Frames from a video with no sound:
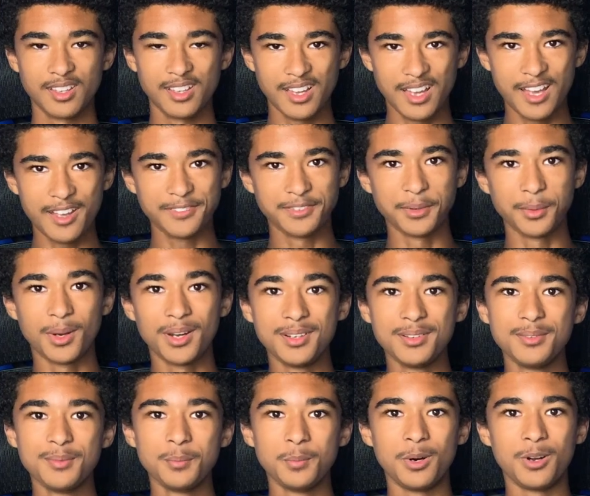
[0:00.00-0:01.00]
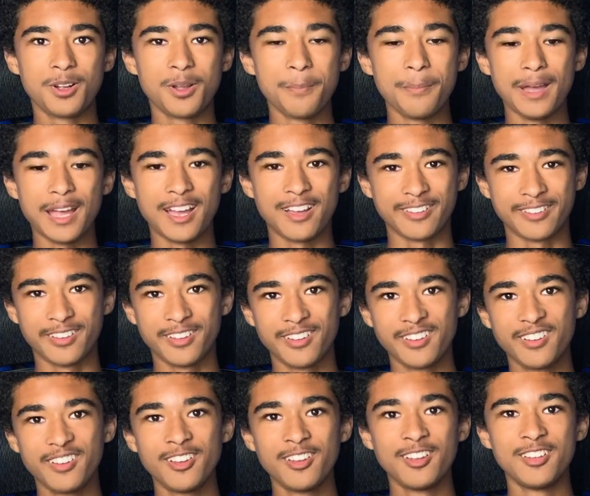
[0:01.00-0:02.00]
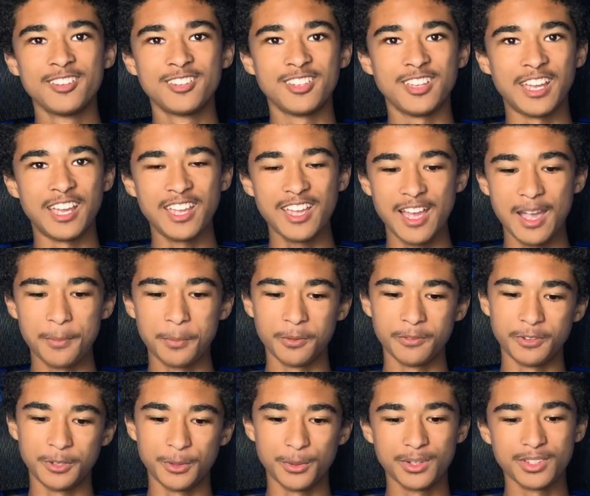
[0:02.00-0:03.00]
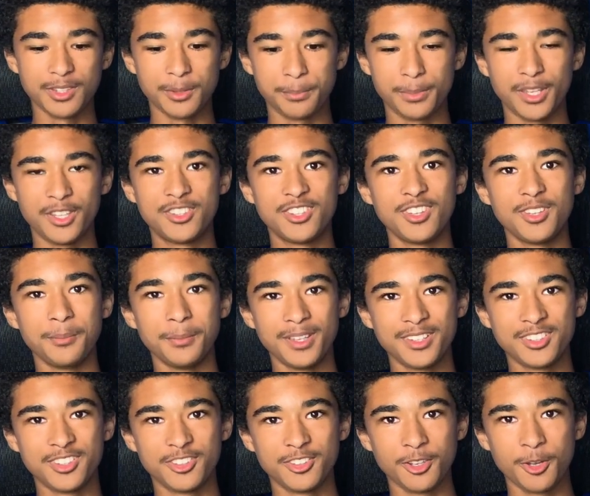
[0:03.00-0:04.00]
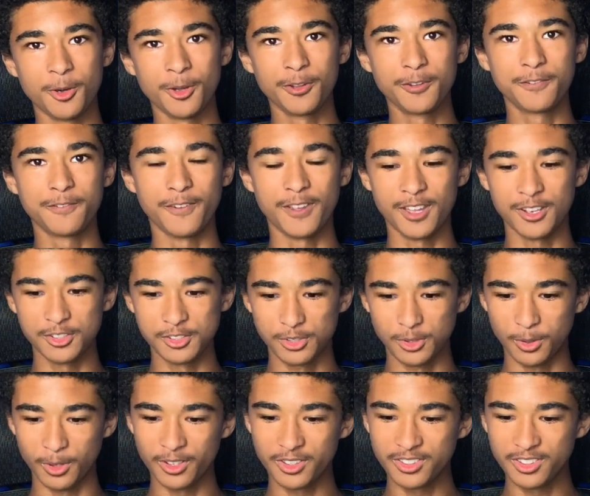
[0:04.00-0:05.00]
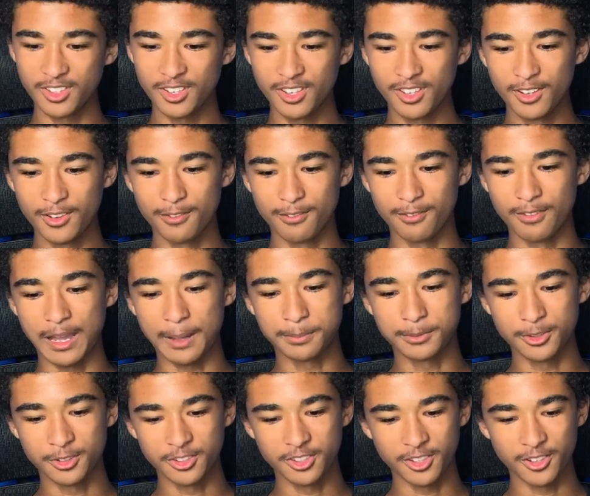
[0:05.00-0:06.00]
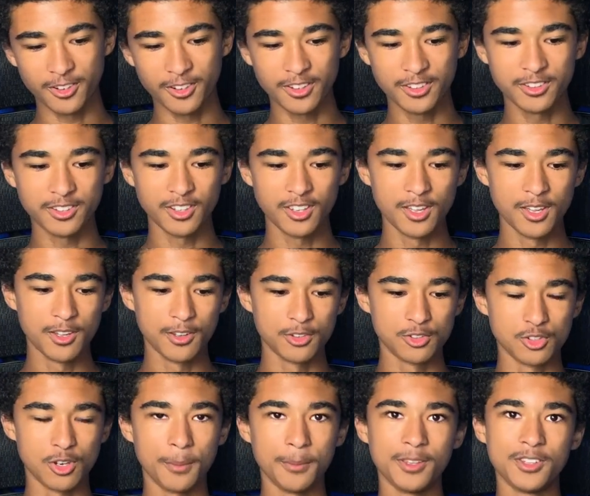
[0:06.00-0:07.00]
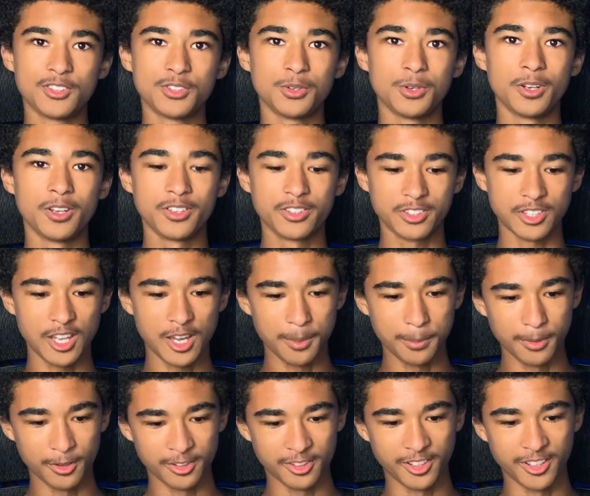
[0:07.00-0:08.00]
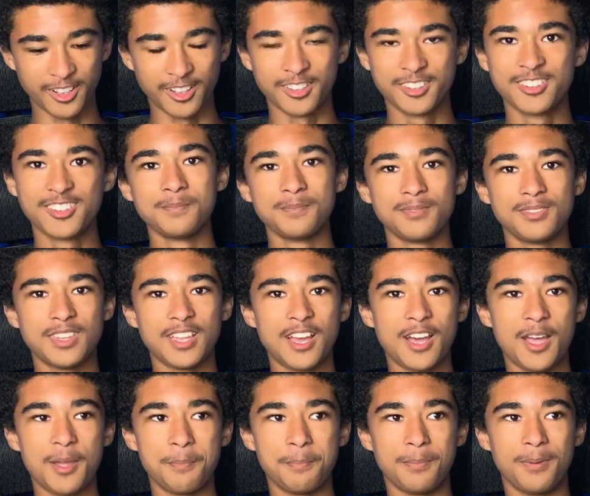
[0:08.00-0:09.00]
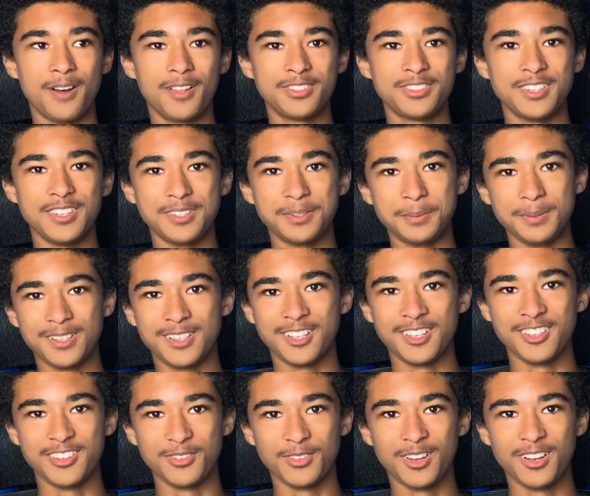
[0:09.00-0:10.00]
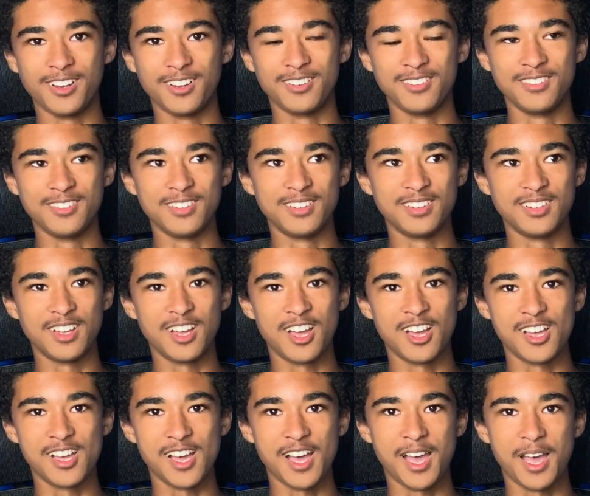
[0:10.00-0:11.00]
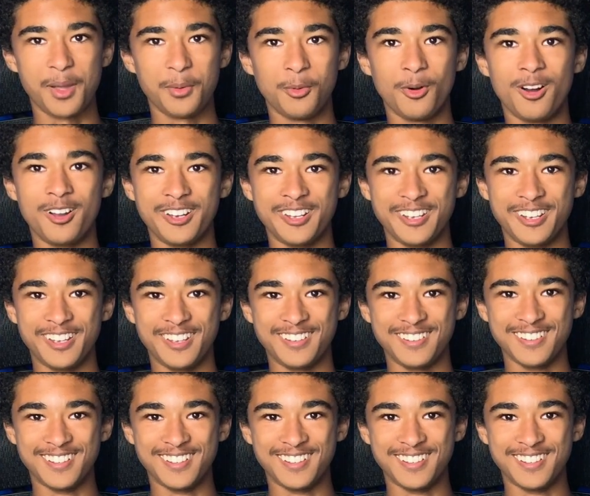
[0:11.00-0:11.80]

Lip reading: Hi everyone, welcome back. Today I'm reviewing the Beast of the Mesozoic fan choice Raptor series Dromaeosaurus albertinus. Now I bought this because, well, I wanted it.